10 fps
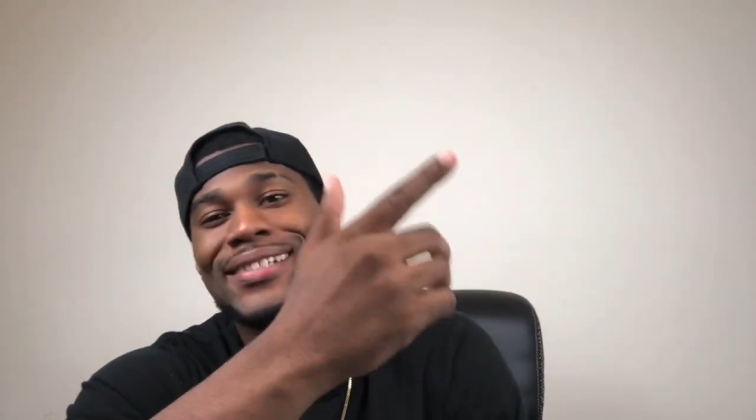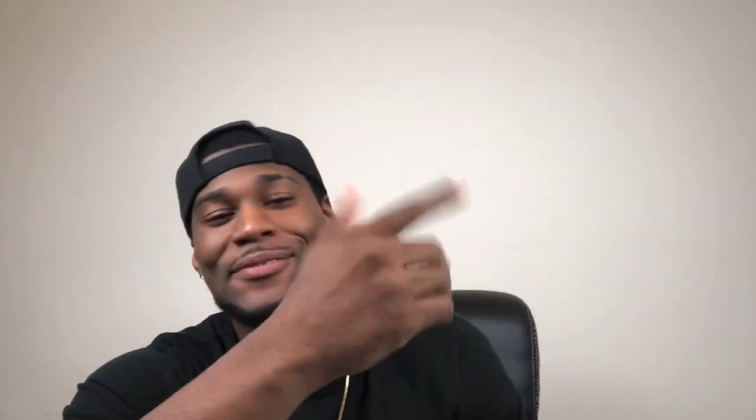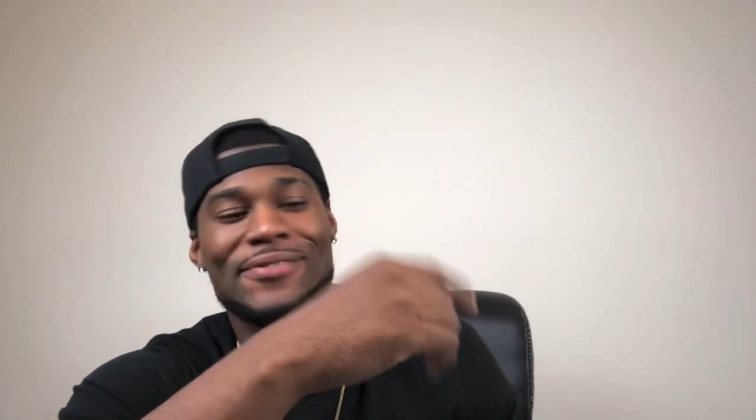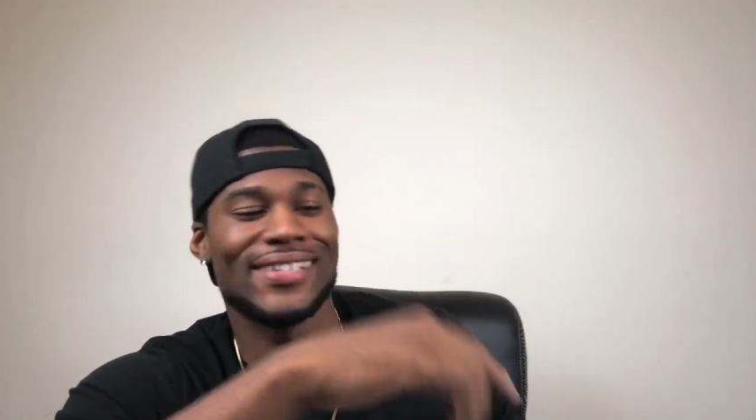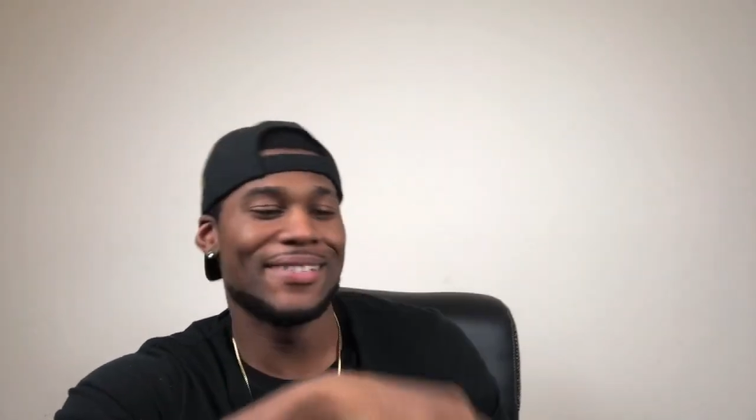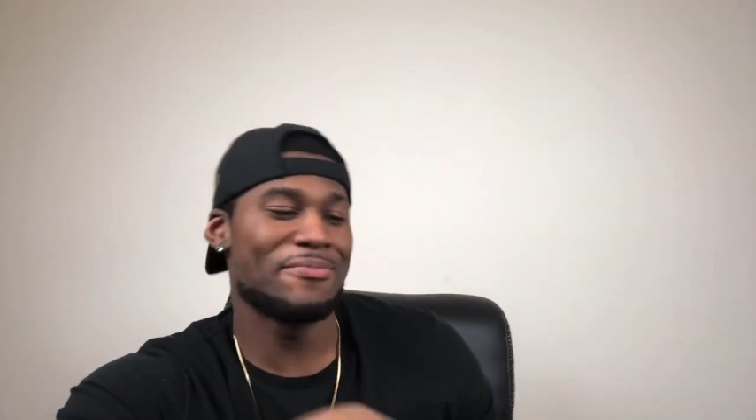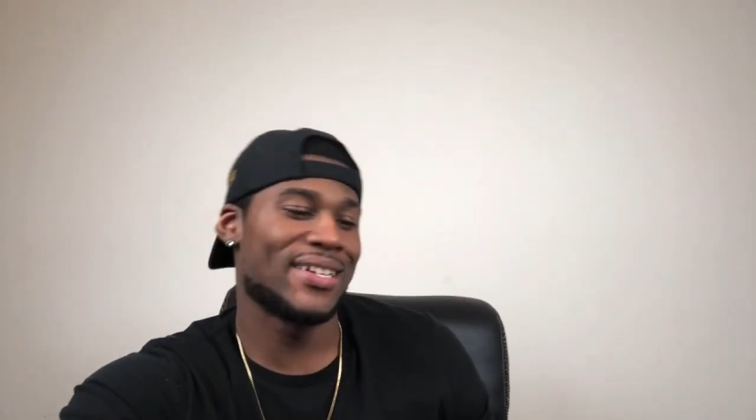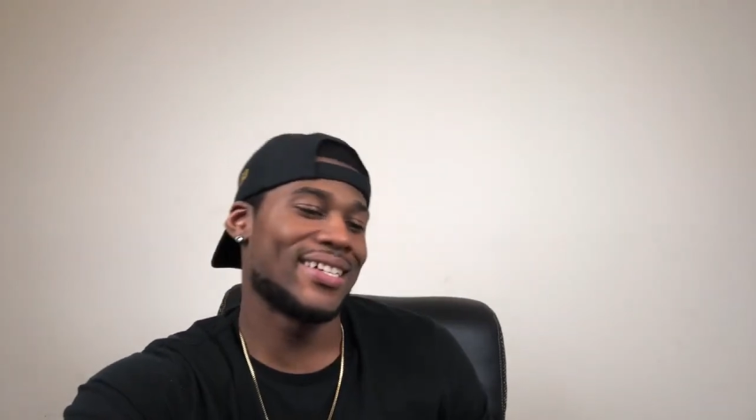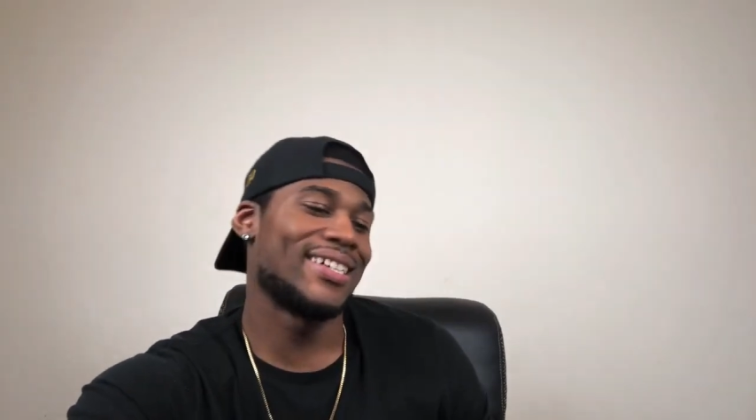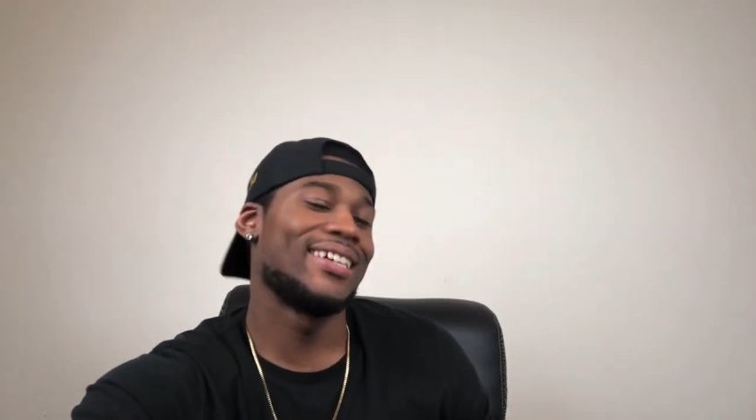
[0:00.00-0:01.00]
the video, man.
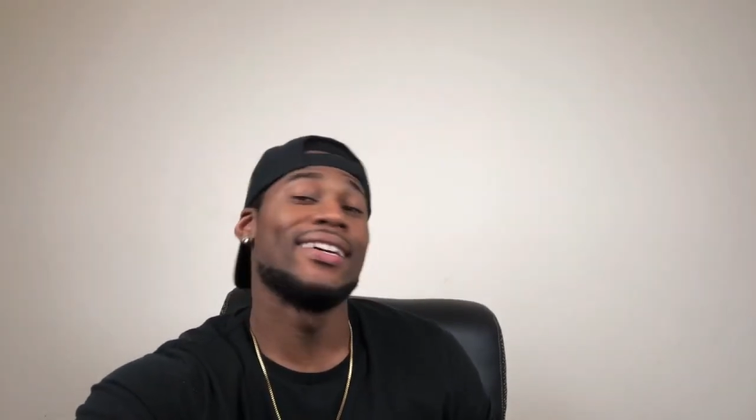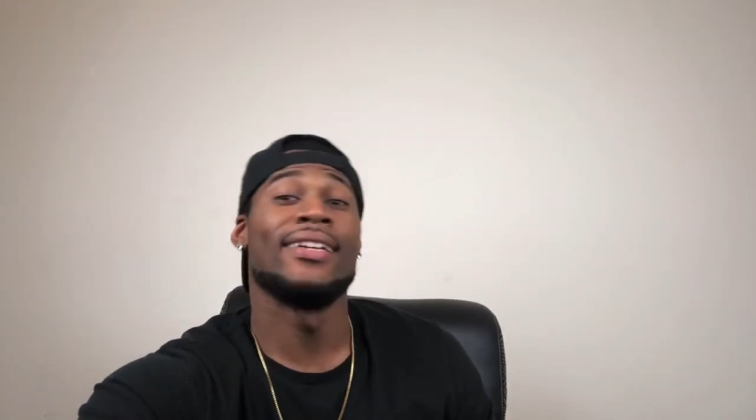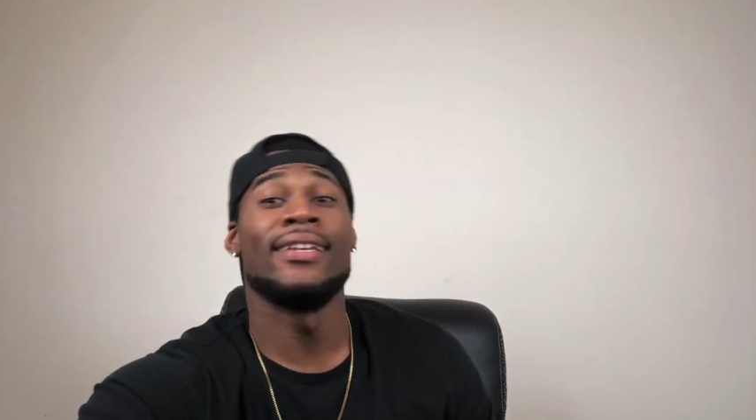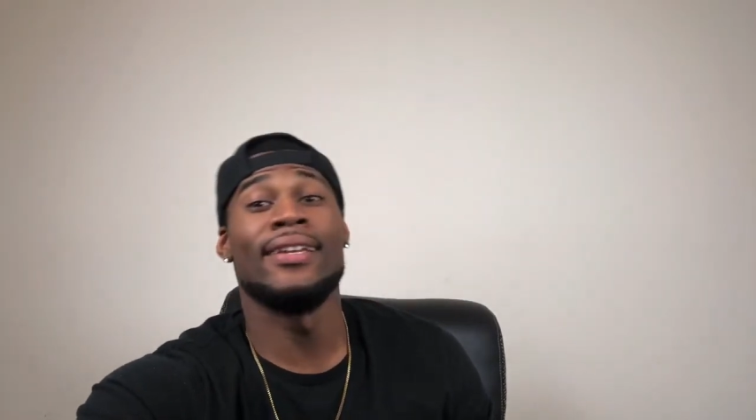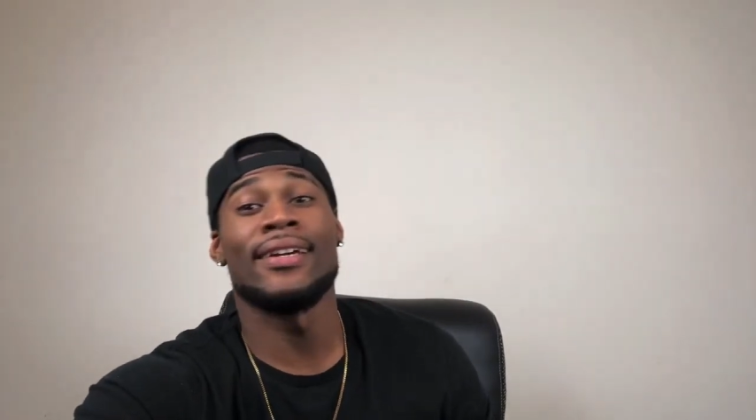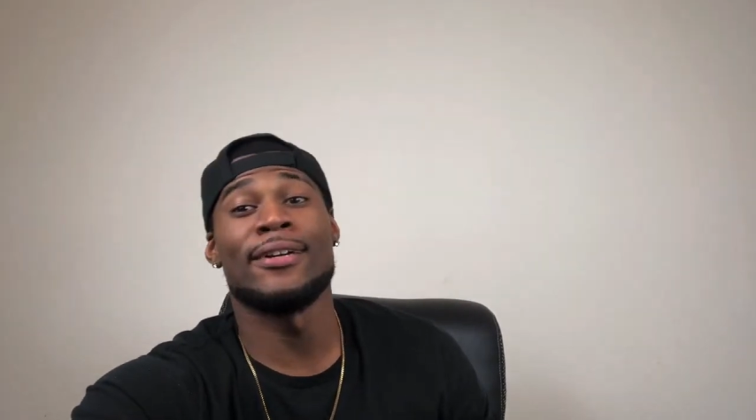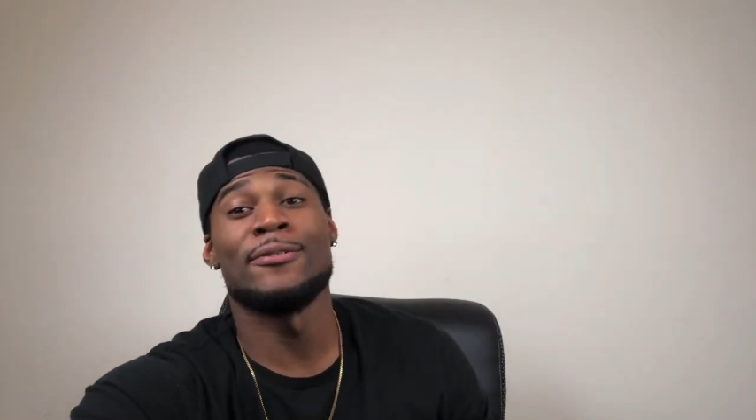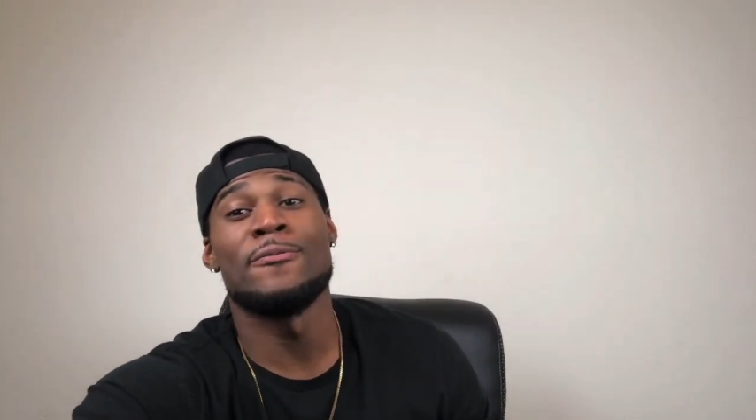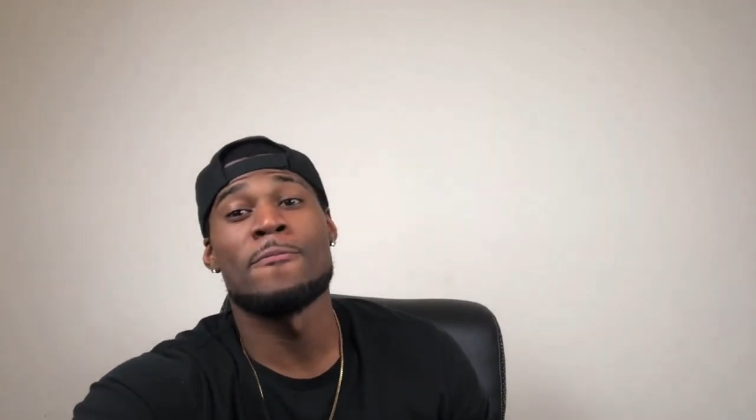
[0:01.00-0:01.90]
Let go.